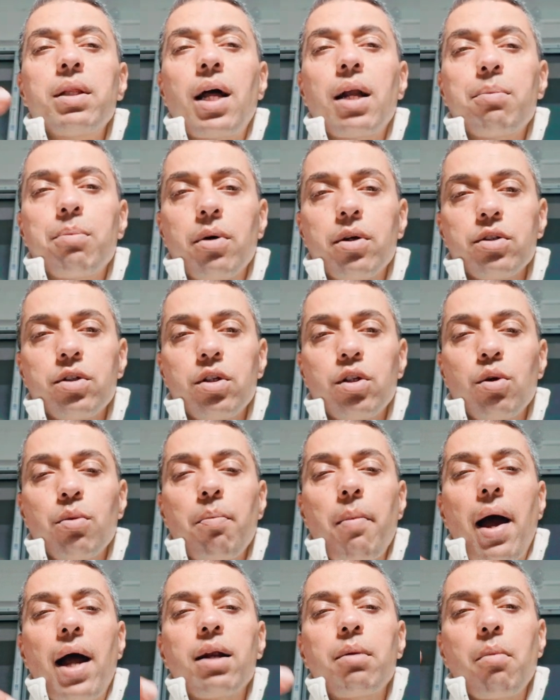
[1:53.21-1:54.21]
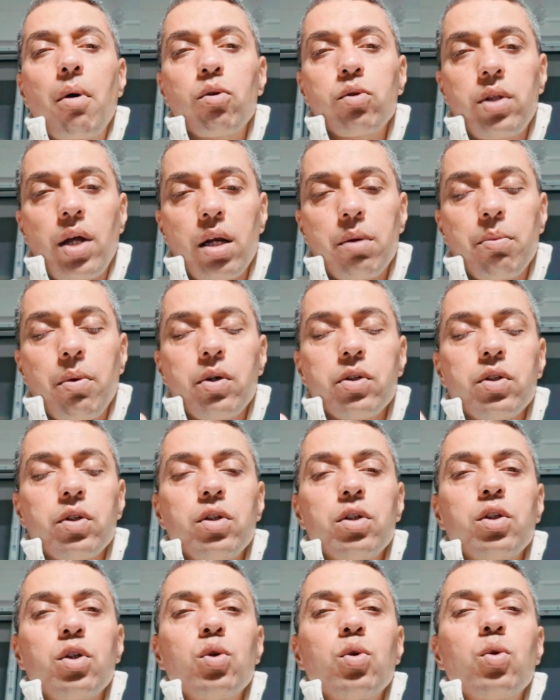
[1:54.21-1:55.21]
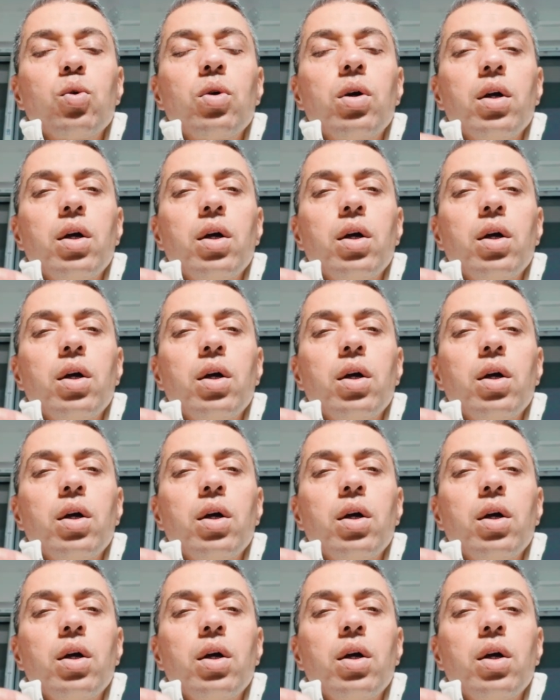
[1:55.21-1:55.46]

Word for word: that person you badmouth that person you